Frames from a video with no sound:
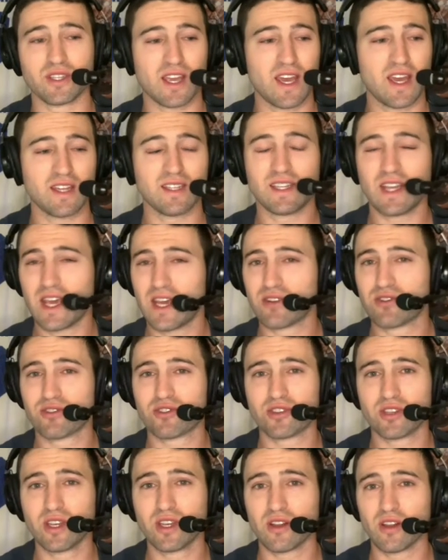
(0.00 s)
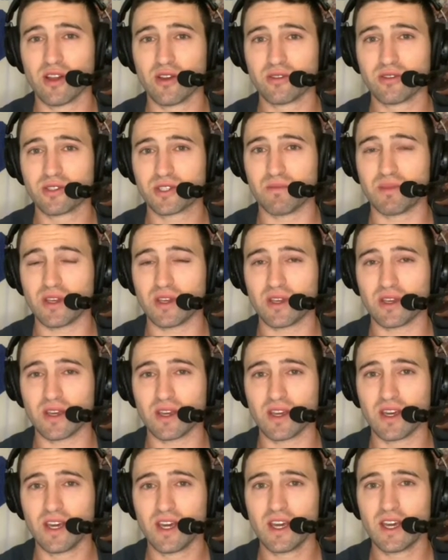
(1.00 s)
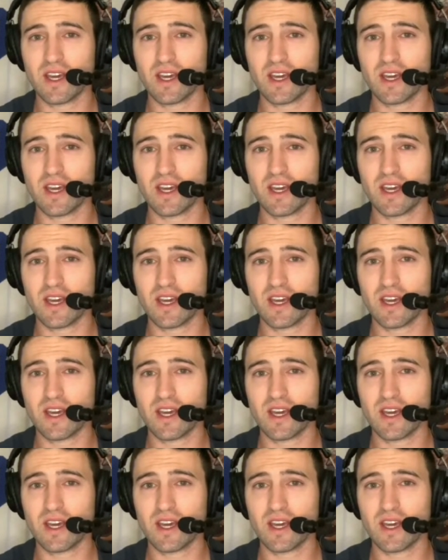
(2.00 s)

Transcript: again, dangerously close to being